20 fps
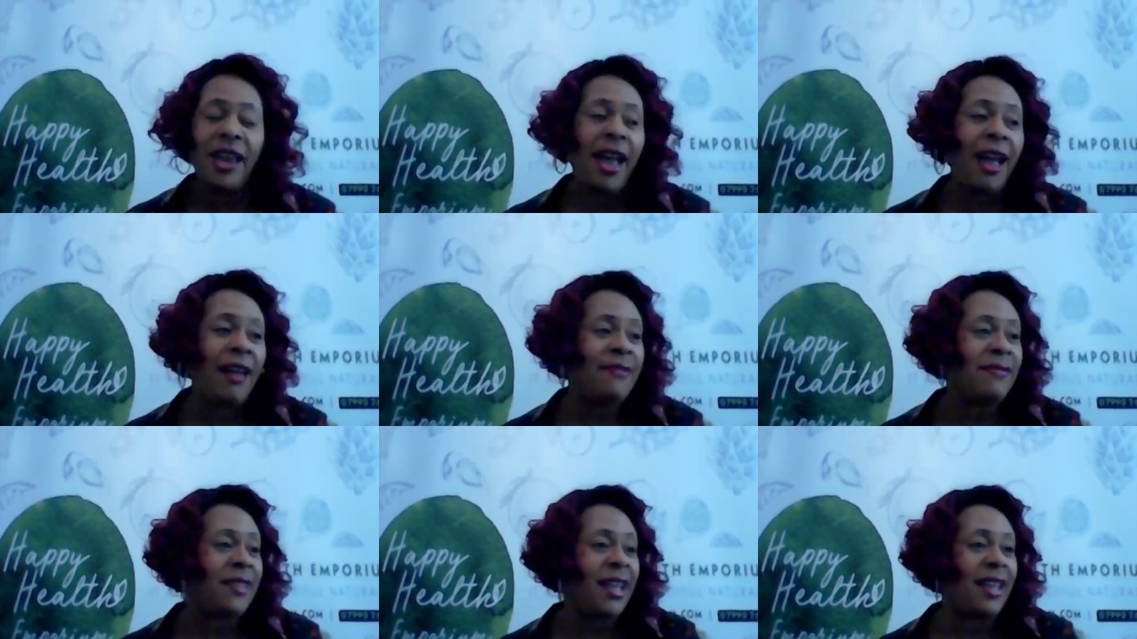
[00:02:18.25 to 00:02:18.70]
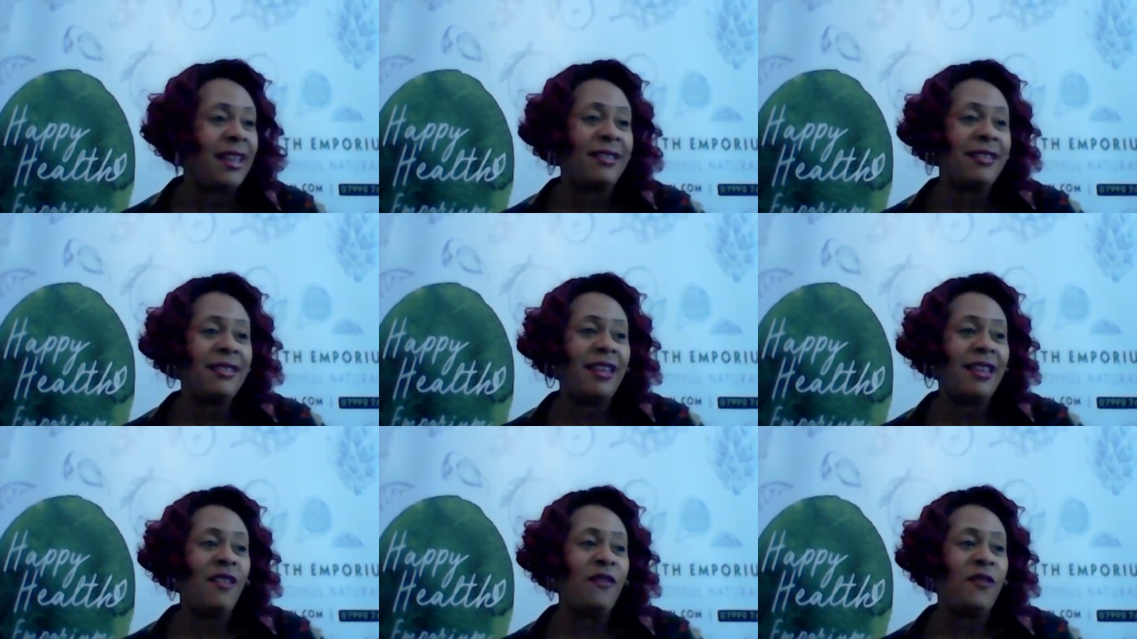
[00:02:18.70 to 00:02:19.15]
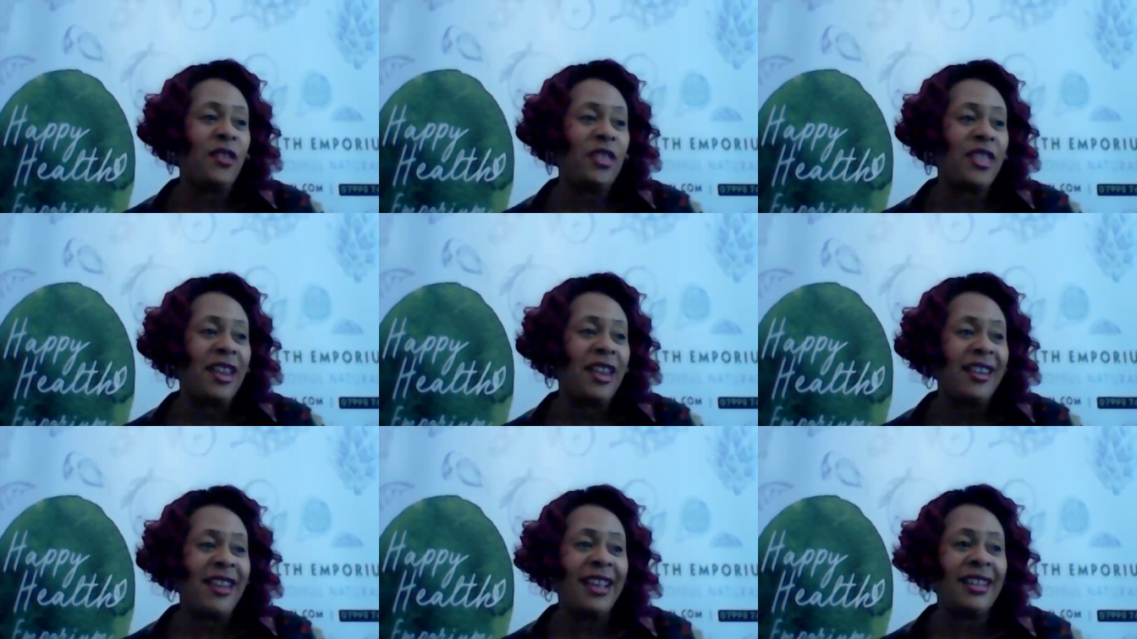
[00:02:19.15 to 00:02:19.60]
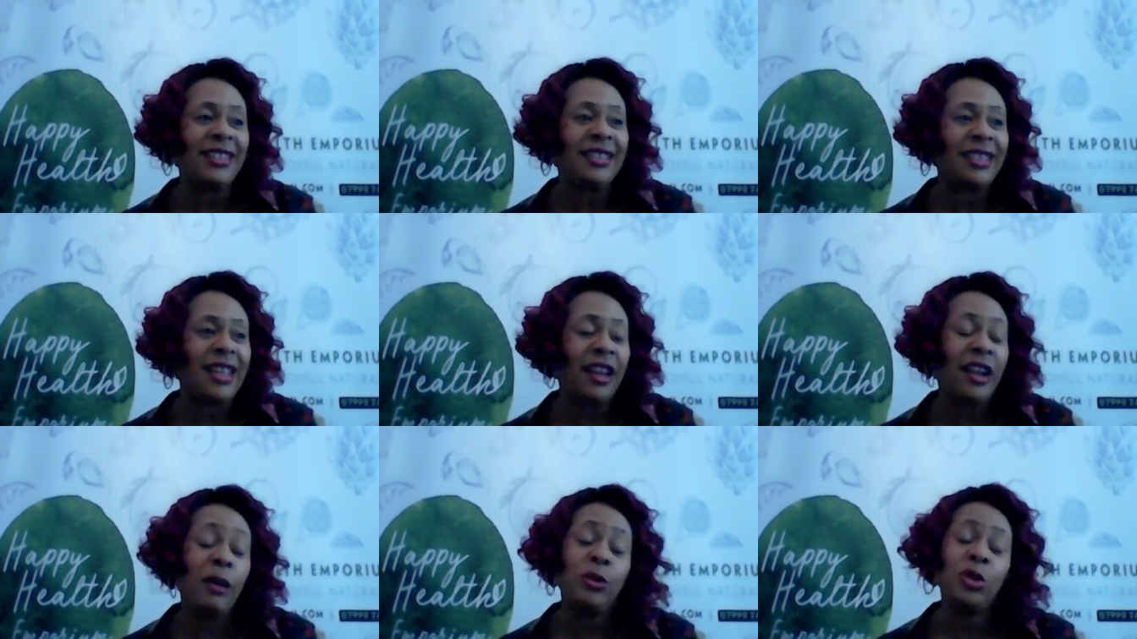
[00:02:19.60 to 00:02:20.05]
And then for the next,
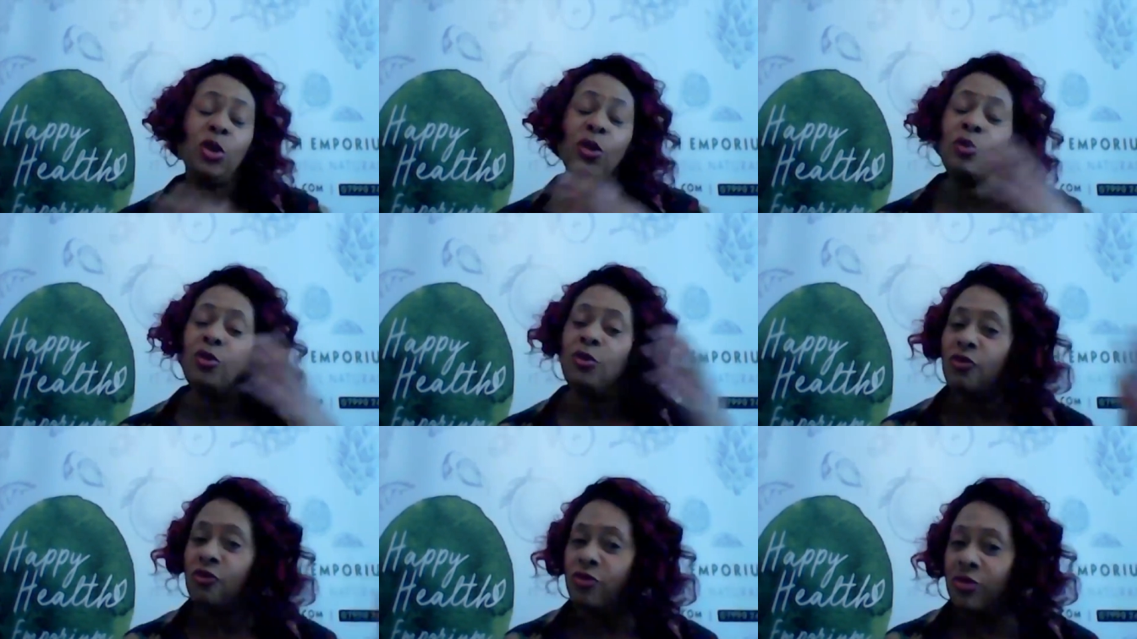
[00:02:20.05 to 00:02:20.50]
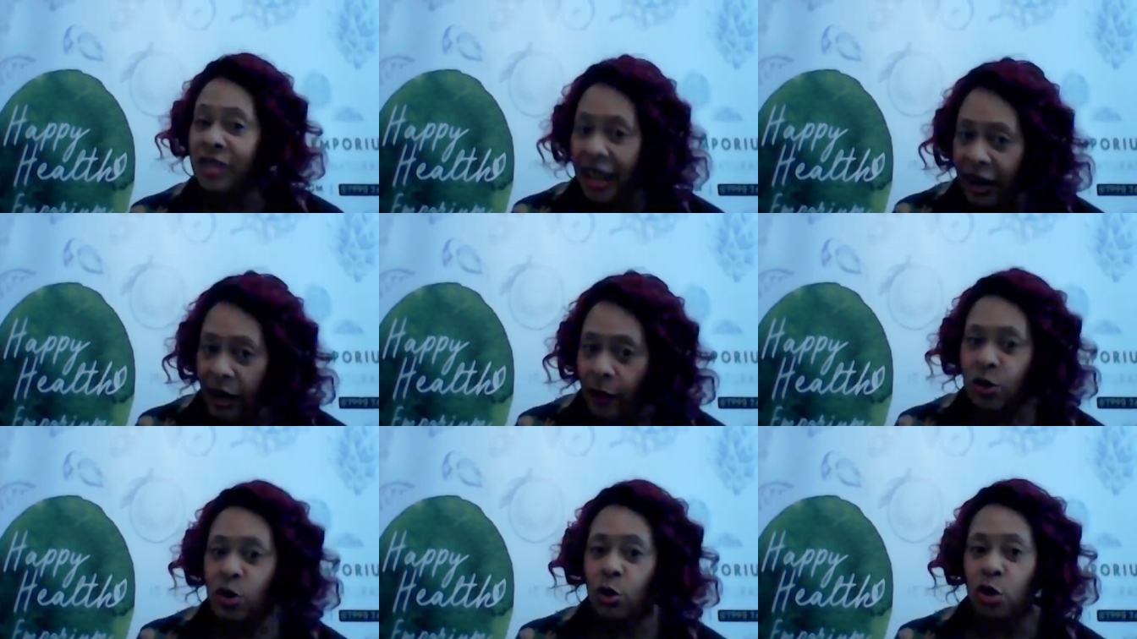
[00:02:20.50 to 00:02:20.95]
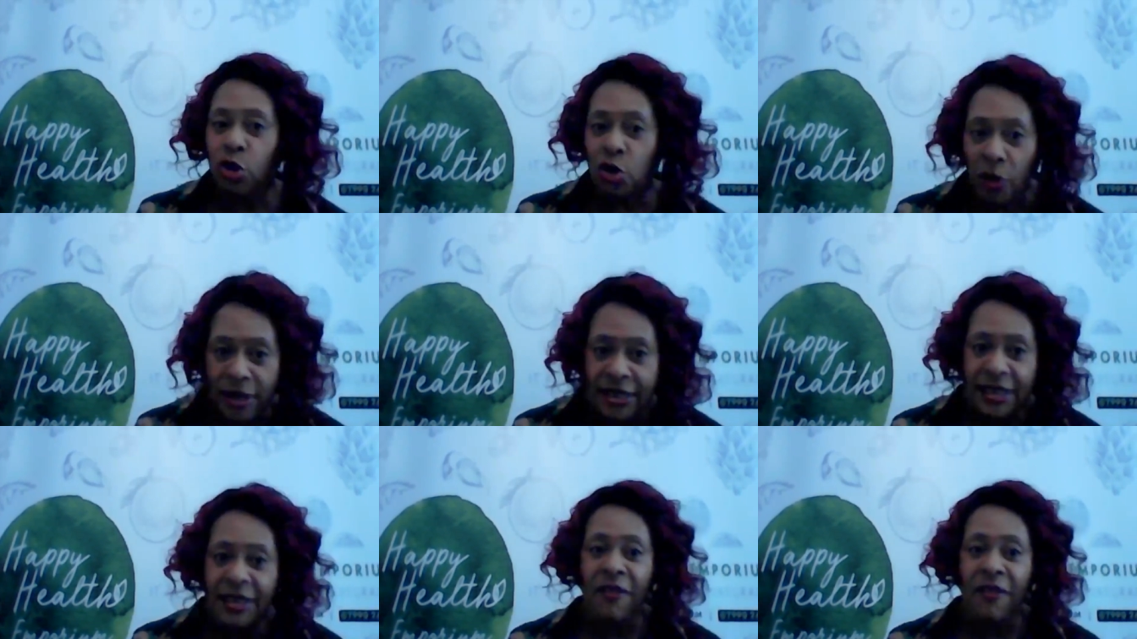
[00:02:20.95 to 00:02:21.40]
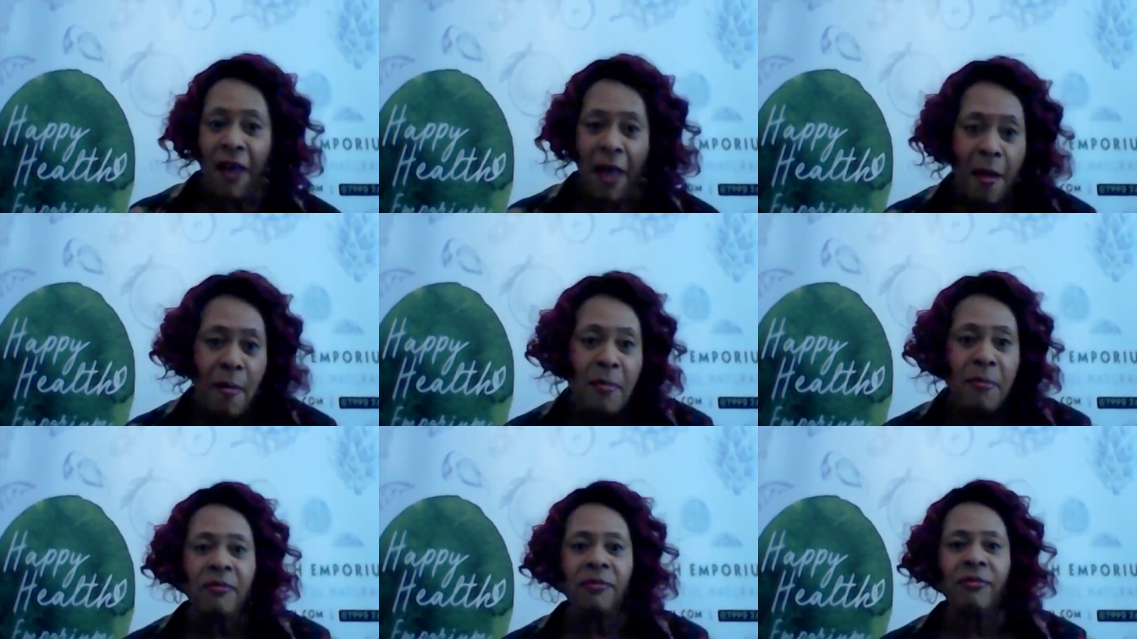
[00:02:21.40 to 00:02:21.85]
and I was on Choice
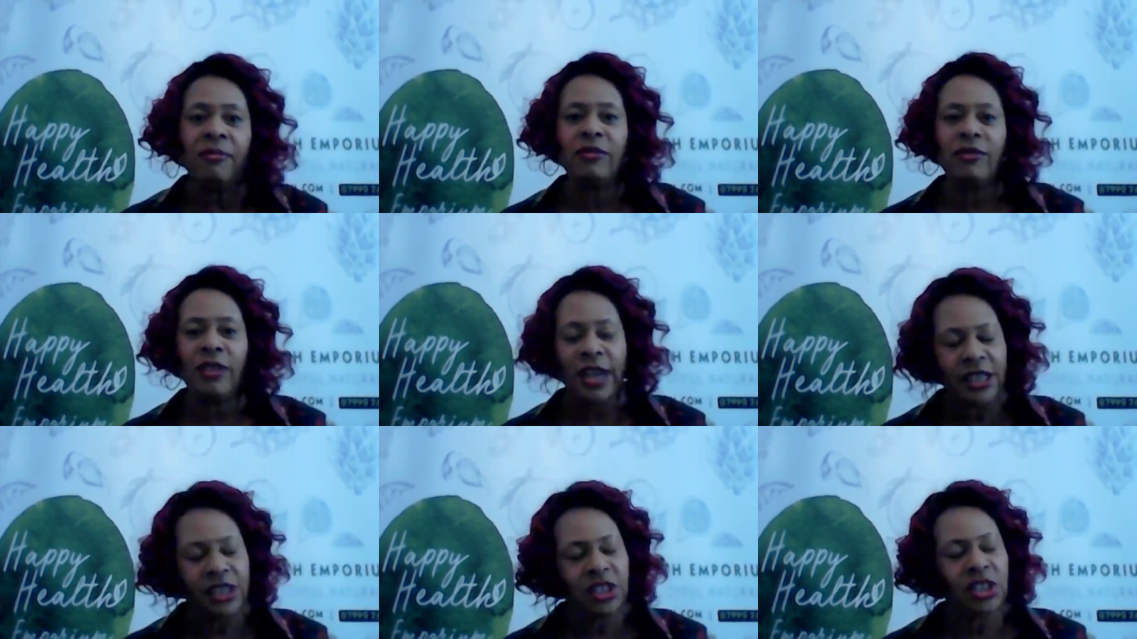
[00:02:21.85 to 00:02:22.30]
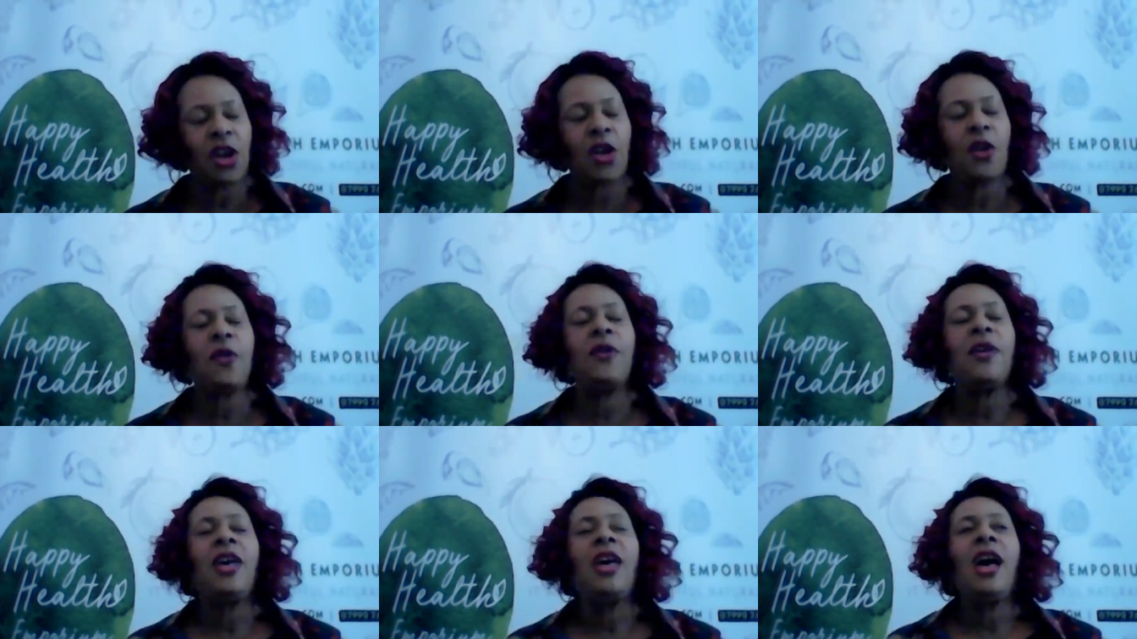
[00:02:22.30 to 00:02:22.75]
FM radio,